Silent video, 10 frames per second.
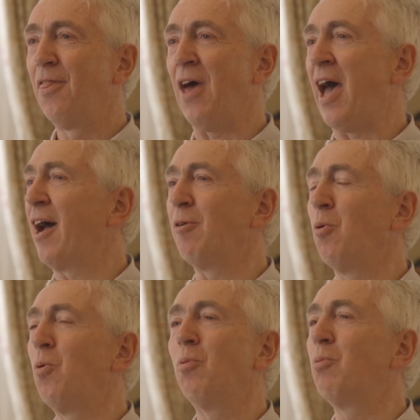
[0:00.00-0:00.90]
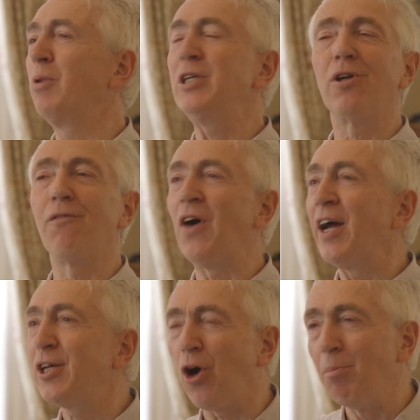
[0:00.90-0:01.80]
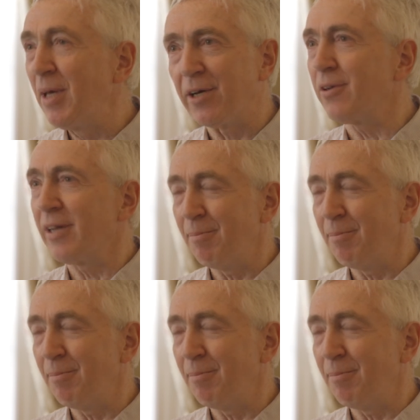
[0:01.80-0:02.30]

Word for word: that we should find comical.